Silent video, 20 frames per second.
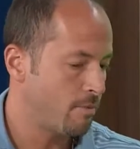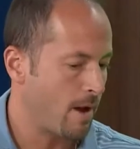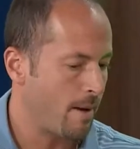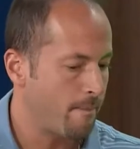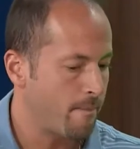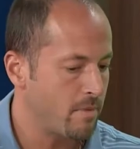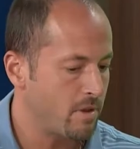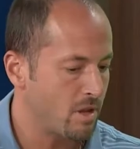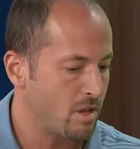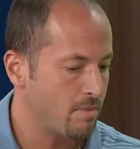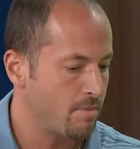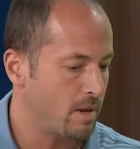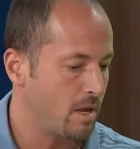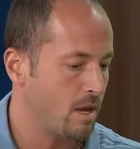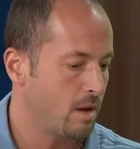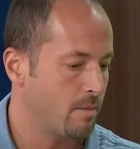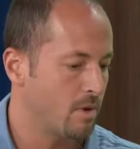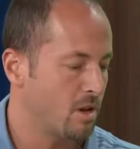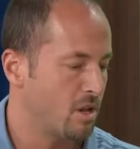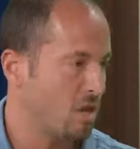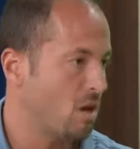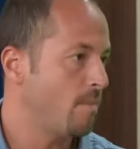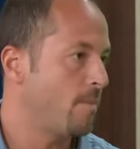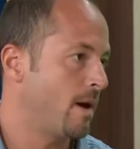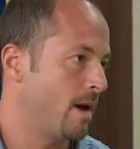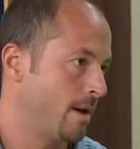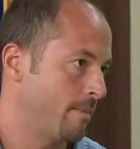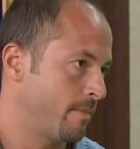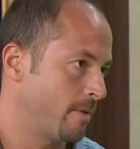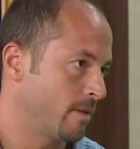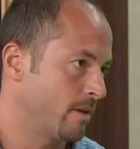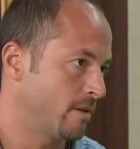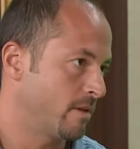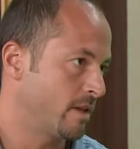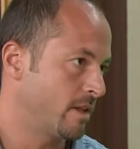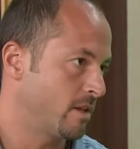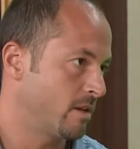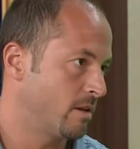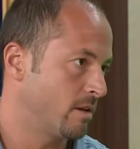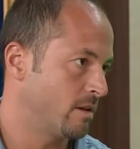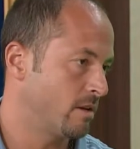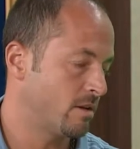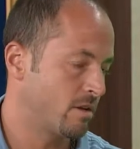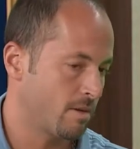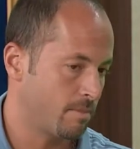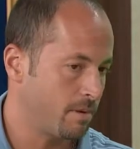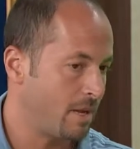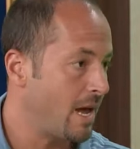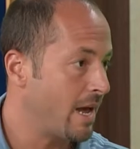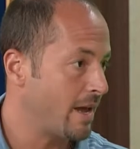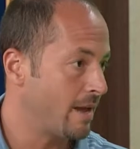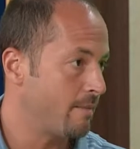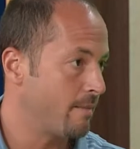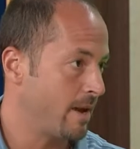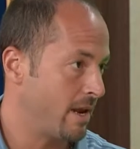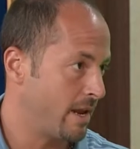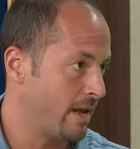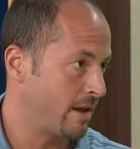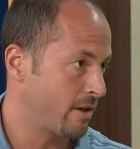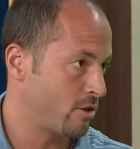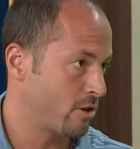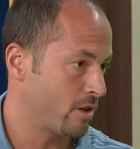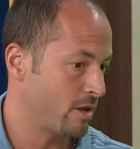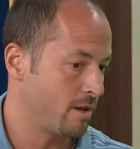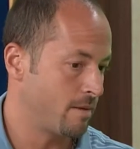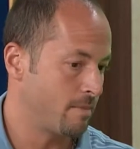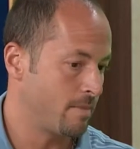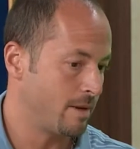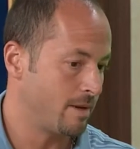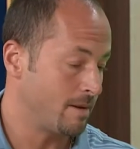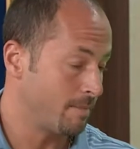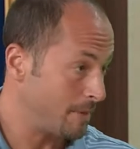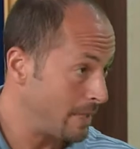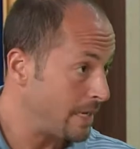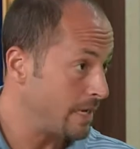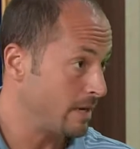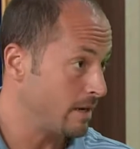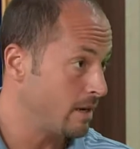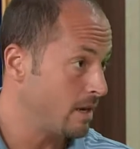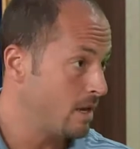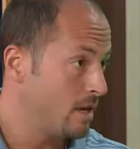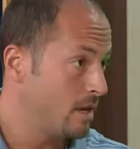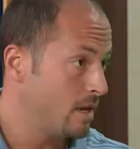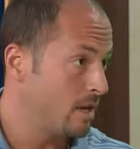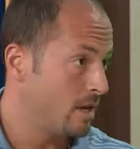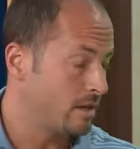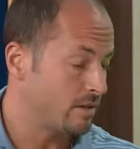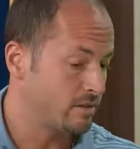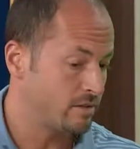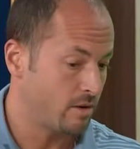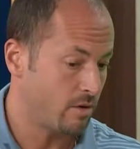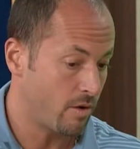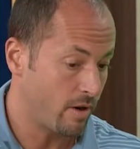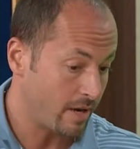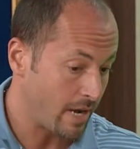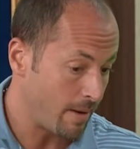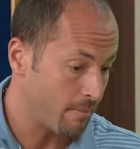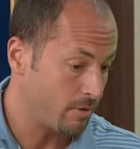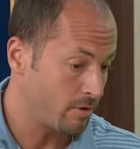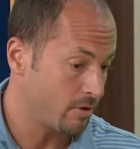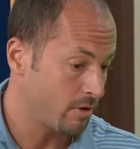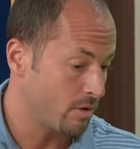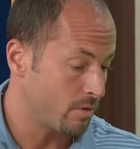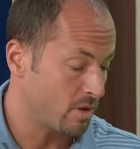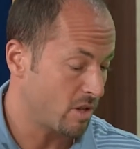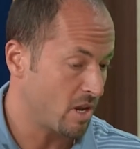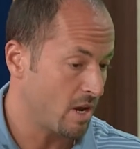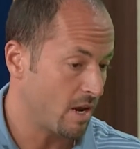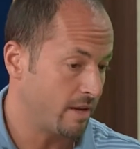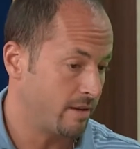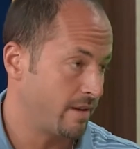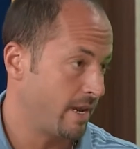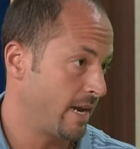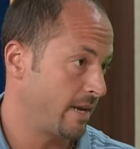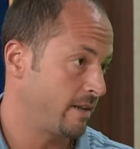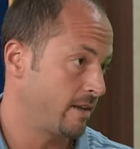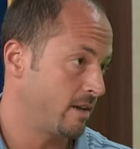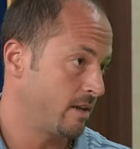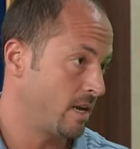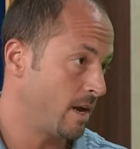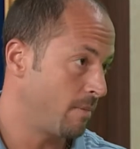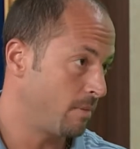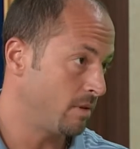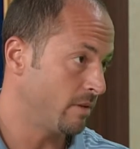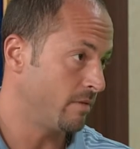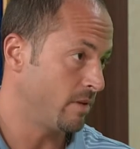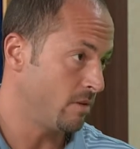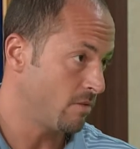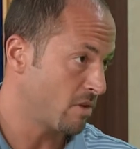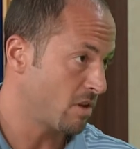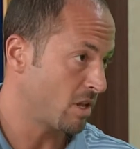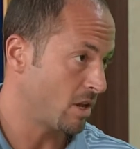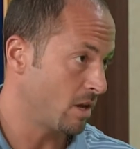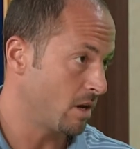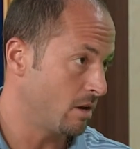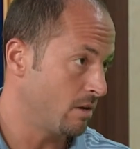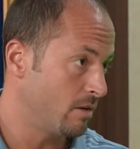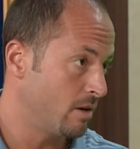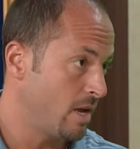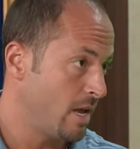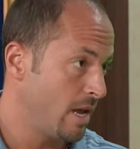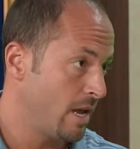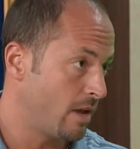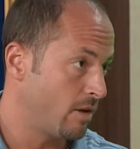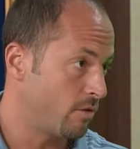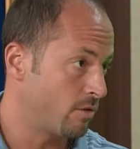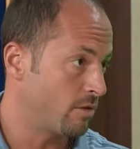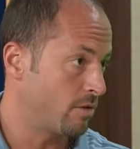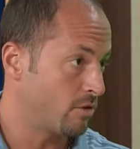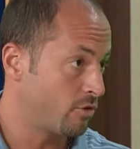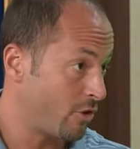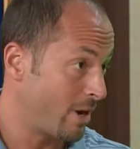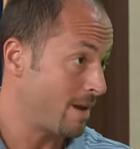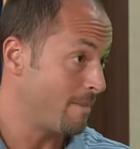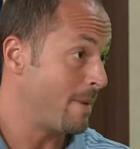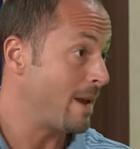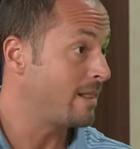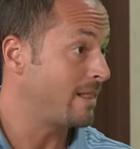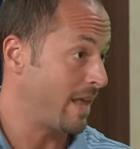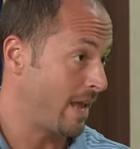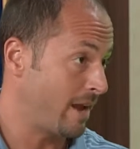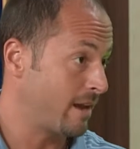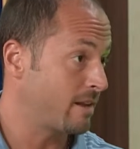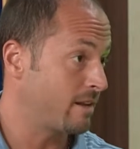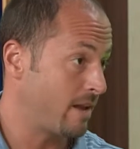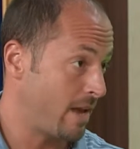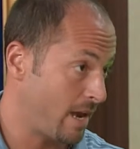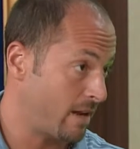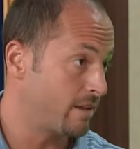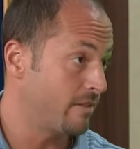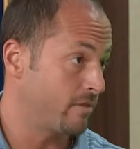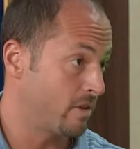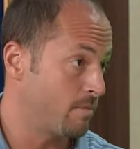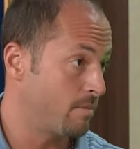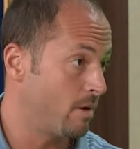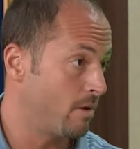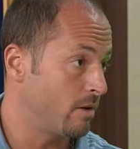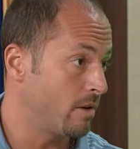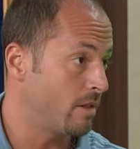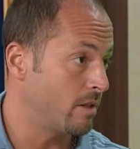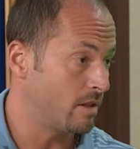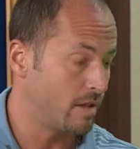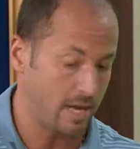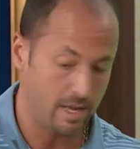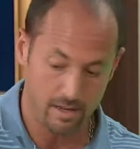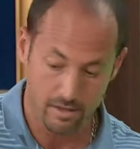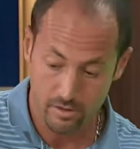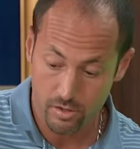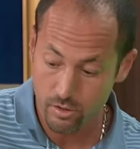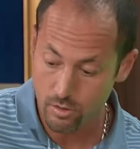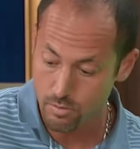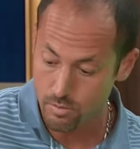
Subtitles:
The problem is it's becoming so popular that the supply may actually be depleted. And so our laboratory was contacted a couple of years ago in order to try to make the active component in that